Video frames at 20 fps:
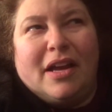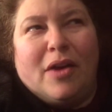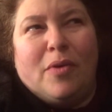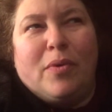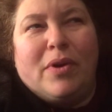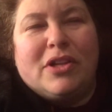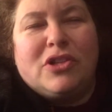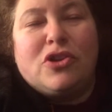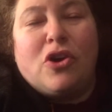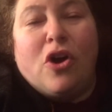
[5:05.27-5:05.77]
I
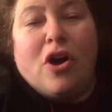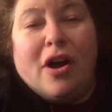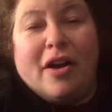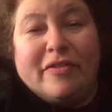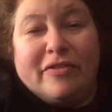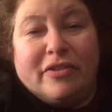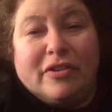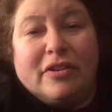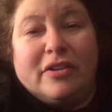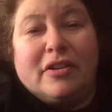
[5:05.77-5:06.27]
wanted to
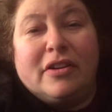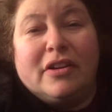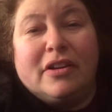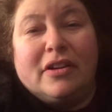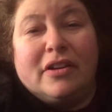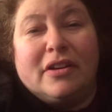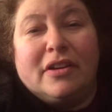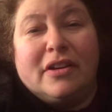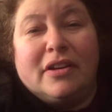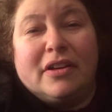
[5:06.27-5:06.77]
offer
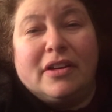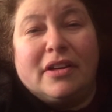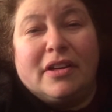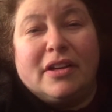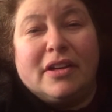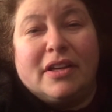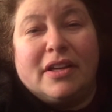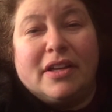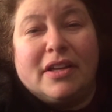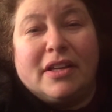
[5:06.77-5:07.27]

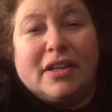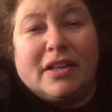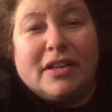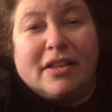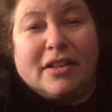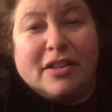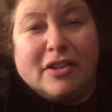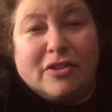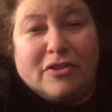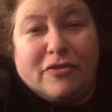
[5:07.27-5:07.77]
the